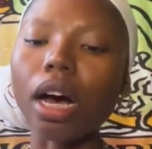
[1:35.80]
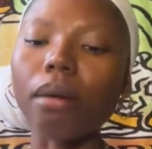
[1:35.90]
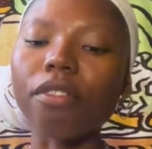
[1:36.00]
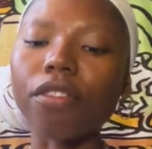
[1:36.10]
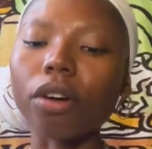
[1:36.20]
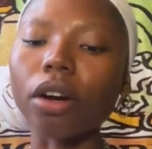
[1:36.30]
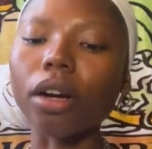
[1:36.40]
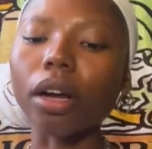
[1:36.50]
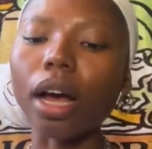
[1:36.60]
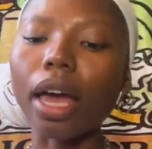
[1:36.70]

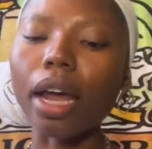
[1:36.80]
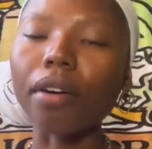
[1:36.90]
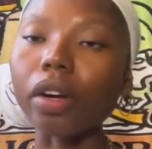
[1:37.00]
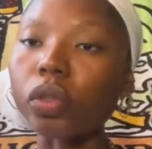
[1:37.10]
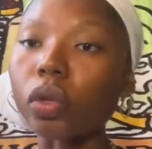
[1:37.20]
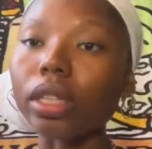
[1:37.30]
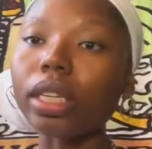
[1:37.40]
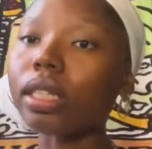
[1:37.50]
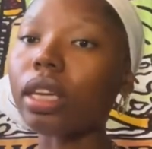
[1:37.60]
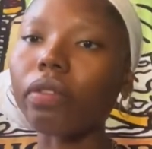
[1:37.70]
for errors, or at
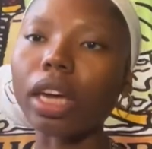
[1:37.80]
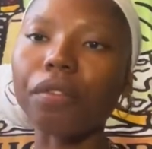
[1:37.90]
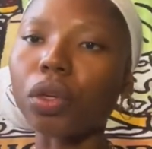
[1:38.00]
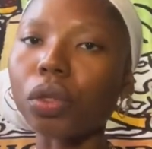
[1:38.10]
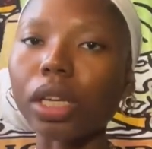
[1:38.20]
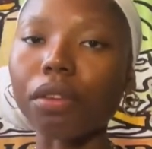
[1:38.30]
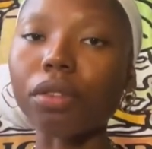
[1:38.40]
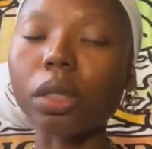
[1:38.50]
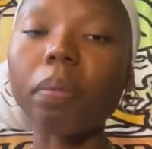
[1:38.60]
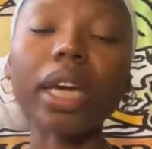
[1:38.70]
least even giving yourself
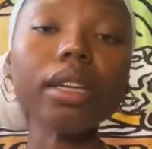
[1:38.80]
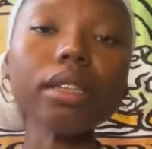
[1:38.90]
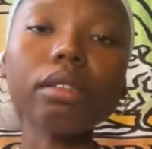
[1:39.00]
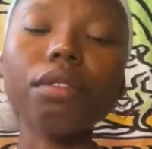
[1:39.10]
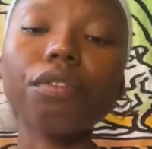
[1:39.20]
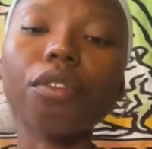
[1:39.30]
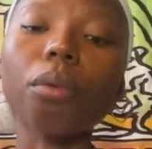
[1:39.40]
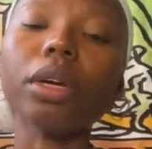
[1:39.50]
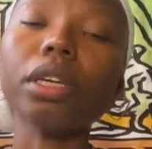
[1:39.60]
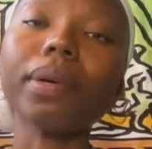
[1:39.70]
space for
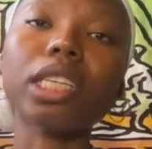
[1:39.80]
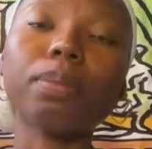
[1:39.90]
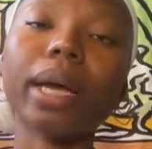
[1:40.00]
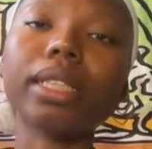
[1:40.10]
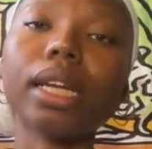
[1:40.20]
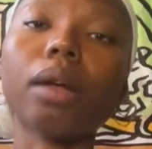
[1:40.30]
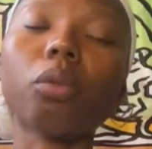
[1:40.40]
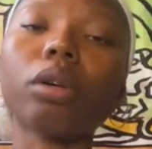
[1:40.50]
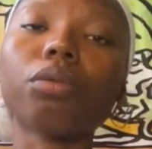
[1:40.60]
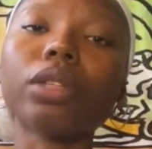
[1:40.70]
what you expected and
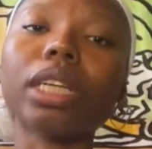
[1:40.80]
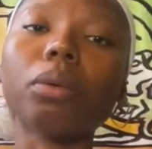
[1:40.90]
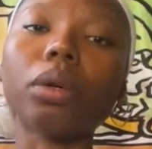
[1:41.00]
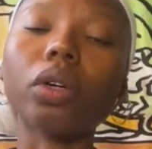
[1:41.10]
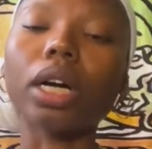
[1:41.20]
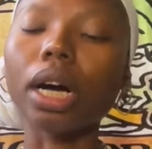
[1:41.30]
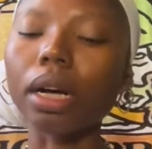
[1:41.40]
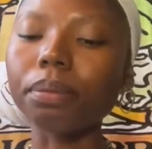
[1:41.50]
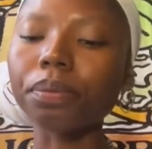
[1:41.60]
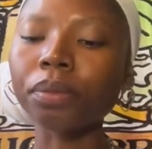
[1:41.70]
what really will
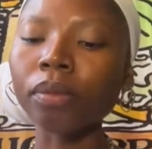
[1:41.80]
come.